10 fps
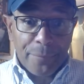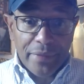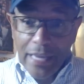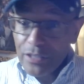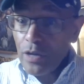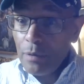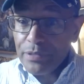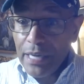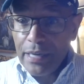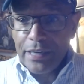That's all I'm
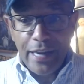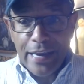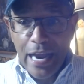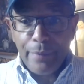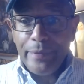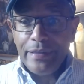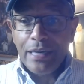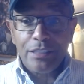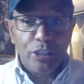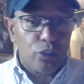saying. It ain't got
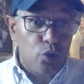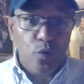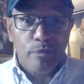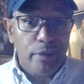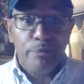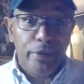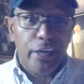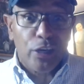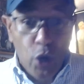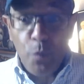nothing to do with me
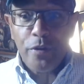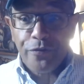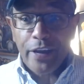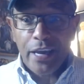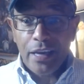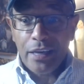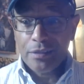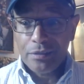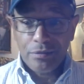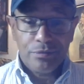being an Obi fan.
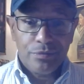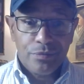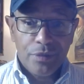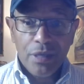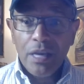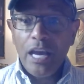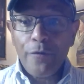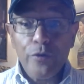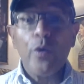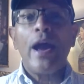
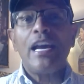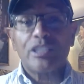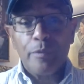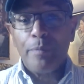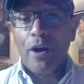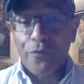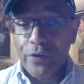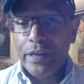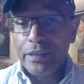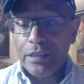If you were asking me about
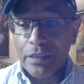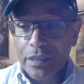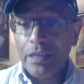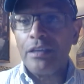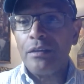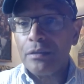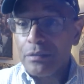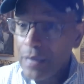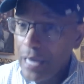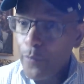Frank Ntilikina,
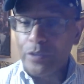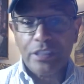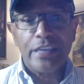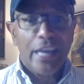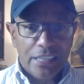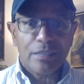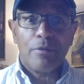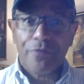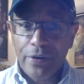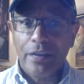I would say, yes, I'm
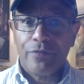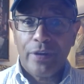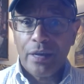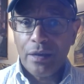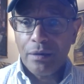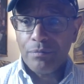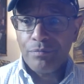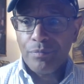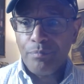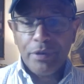a Frank fan.
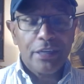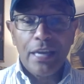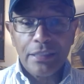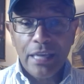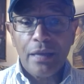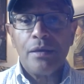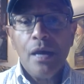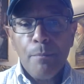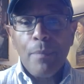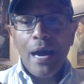But it ain't that.
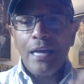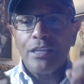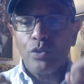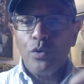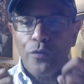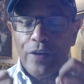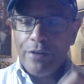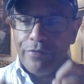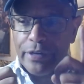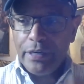My 2
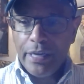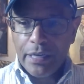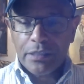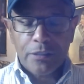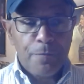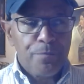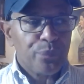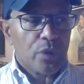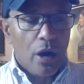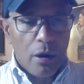favorite Knicks
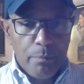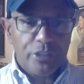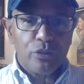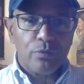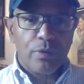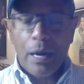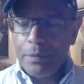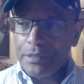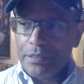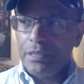are Mitchell
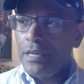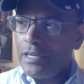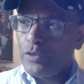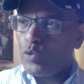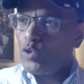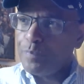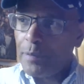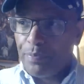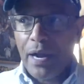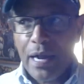Robinson and Deuce
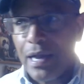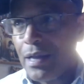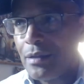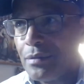McBride.